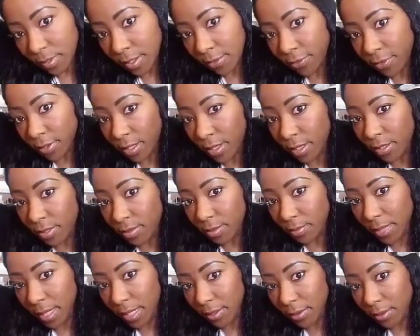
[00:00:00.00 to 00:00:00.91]
For those with
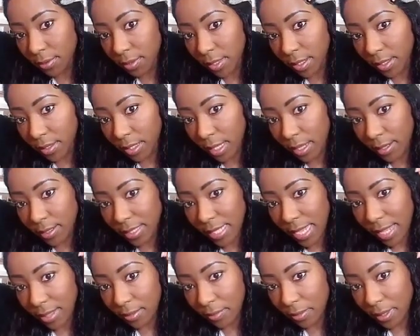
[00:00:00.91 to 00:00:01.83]
medical hair loss,
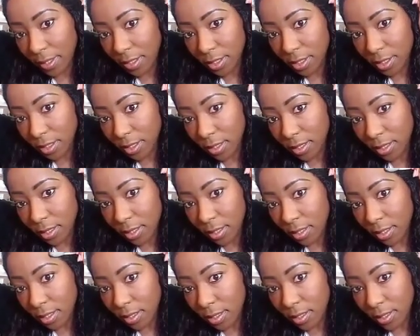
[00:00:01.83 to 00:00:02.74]
alopecia,
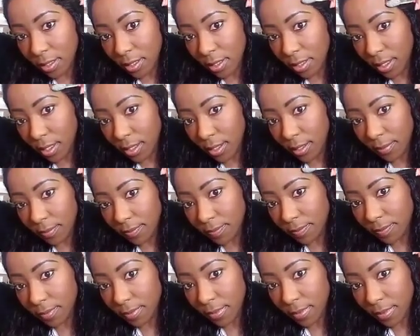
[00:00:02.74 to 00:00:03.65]

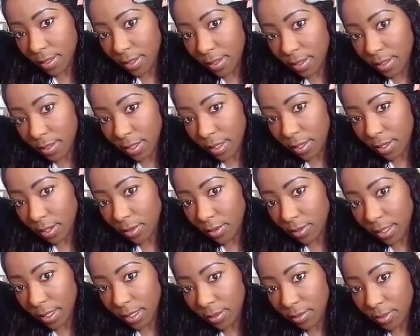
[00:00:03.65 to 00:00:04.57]

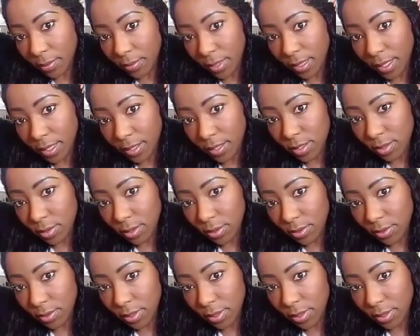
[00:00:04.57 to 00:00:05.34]
any woman that is going through